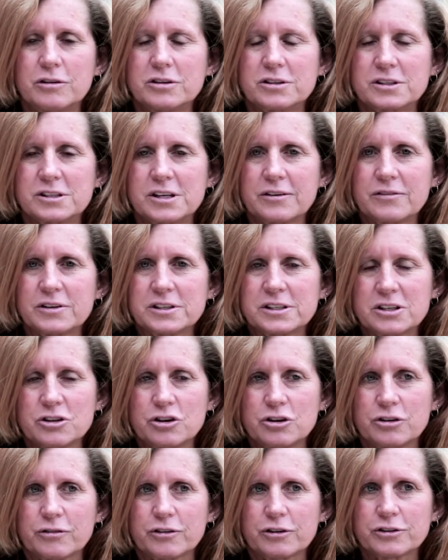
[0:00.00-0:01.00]
Stevenson
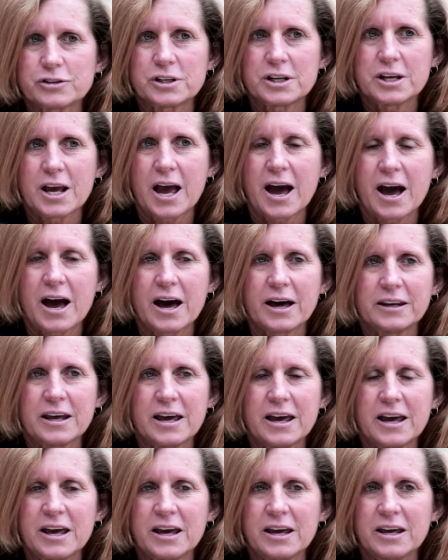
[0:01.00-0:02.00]
University had
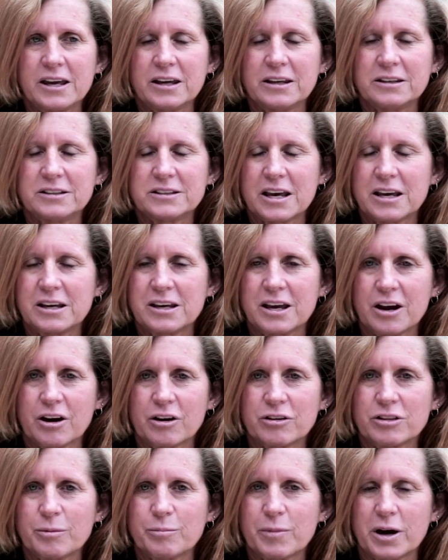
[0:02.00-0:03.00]
a
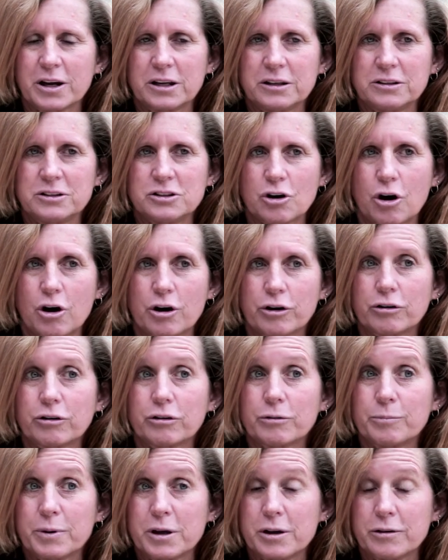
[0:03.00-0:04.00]
daycare that my
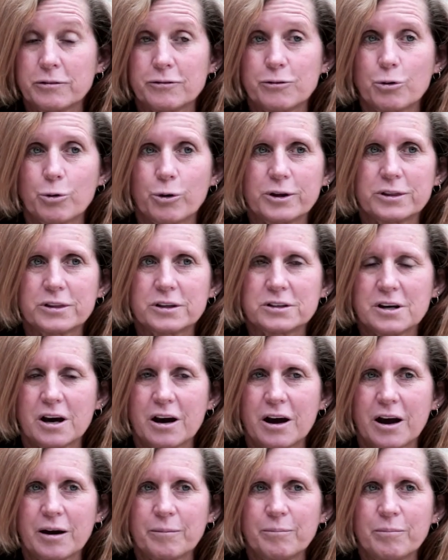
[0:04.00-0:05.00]
daughter, being four at the
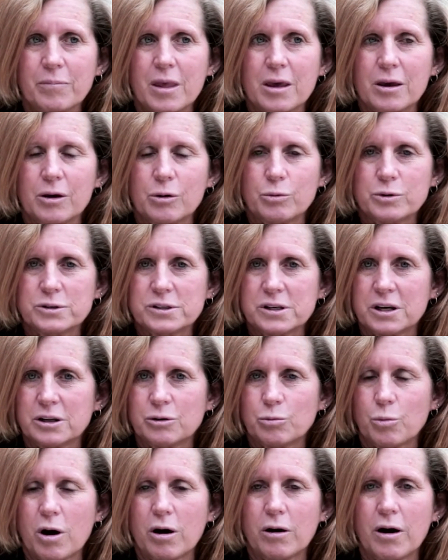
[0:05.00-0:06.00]
time, was
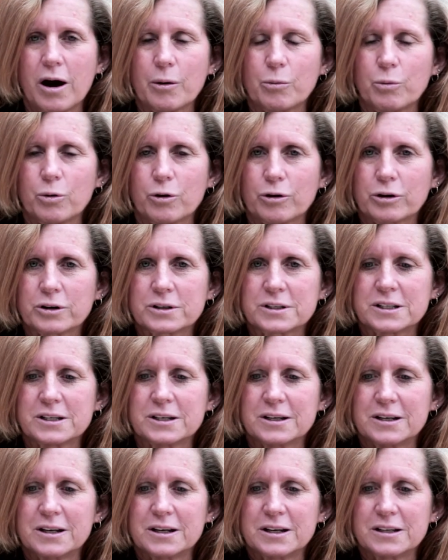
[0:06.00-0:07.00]
in while I worked.
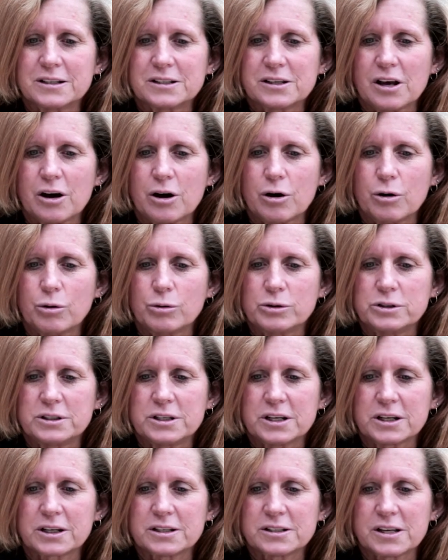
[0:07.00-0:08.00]
So
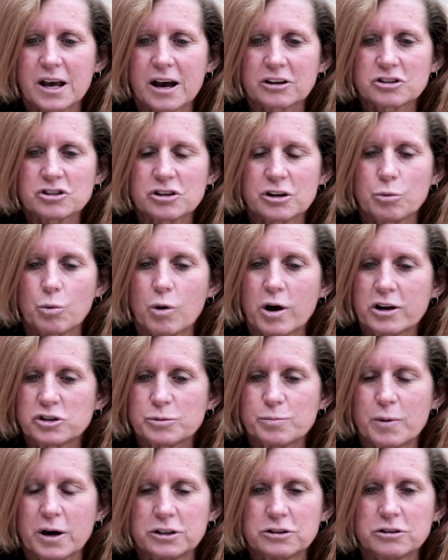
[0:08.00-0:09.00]
Dick has actually
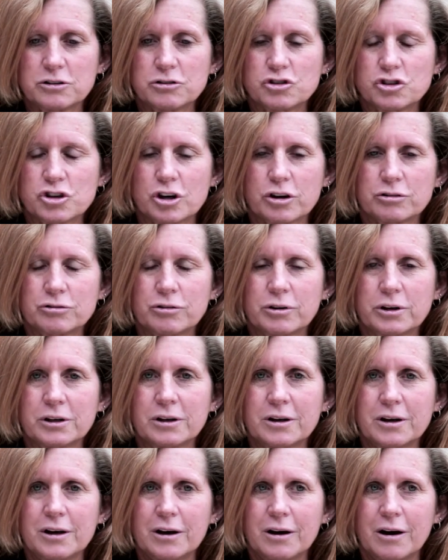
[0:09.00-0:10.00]
watched my two
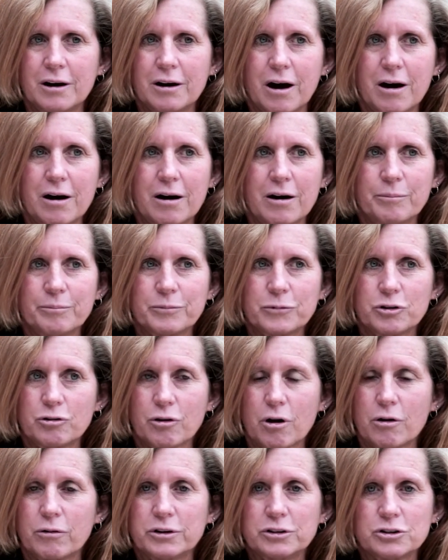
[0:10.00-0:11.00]
children um,
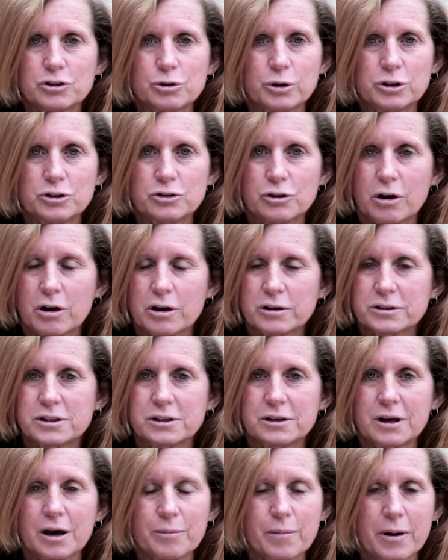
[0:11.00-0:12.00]
grow into adults
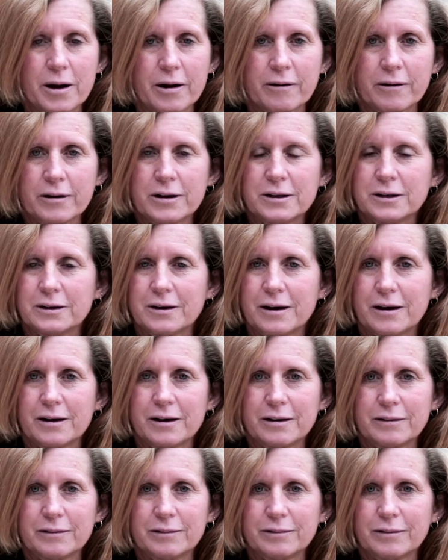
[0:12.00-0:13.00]
and get married.
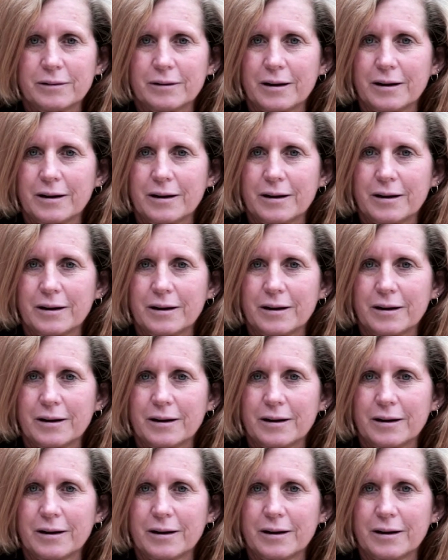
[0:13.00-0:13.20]
Uh,